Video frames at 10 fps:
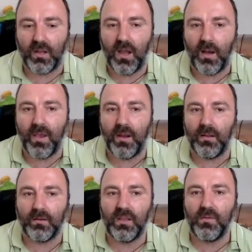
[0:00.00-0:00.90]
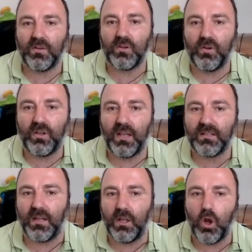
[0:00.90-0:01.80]
I mean, DMSO
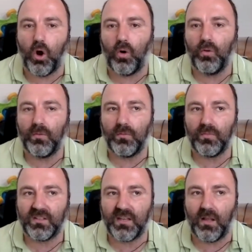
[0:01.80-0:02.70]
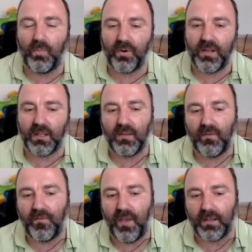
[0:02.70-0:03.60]
has a known cell protective
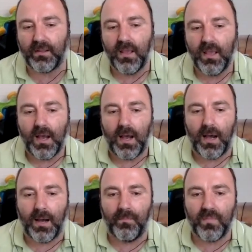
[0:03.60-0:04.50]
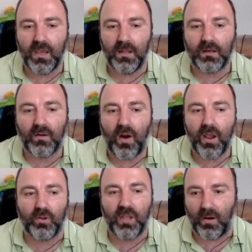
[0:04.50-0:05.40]
effect. In
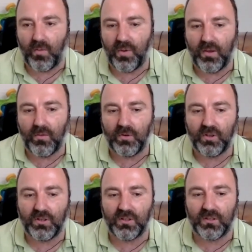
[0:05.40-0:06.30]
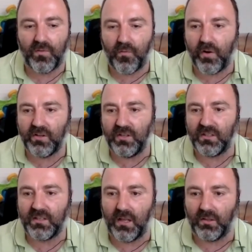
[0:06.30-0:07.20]
cryotherapy, which is freezing
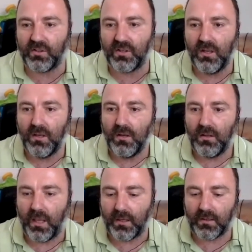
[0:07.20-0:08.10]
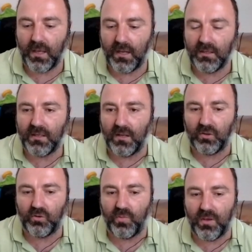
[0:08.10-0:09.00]
cells, like getting
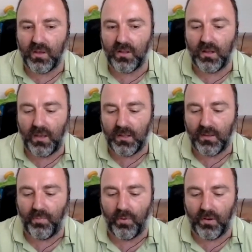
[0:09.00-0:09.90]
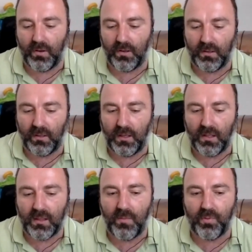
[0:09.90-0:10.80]
cells to be at
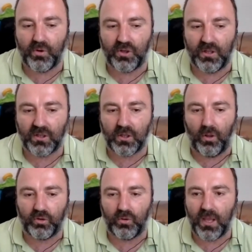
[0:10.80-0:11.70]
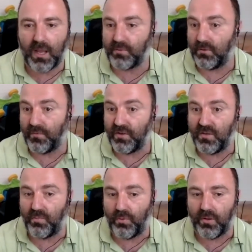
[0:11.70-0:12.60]
a temperature that's close to the absolute
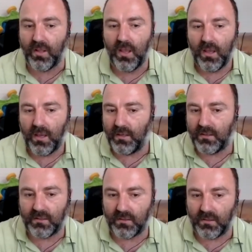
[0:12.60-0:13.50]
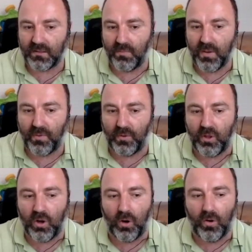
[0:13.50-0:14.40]
freezing point, as some people
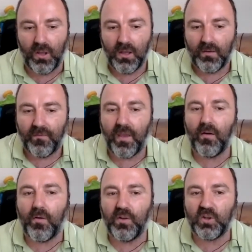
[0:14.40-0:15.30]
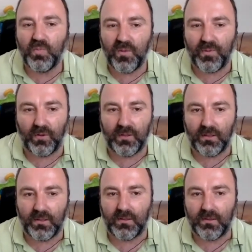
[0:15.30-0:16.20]
know, very rich people
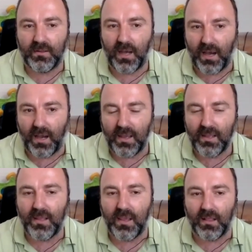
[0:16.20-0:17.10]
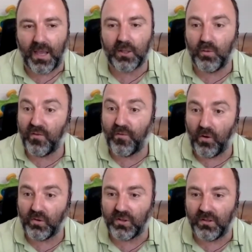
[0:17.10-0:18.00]
that die, they like to be frozen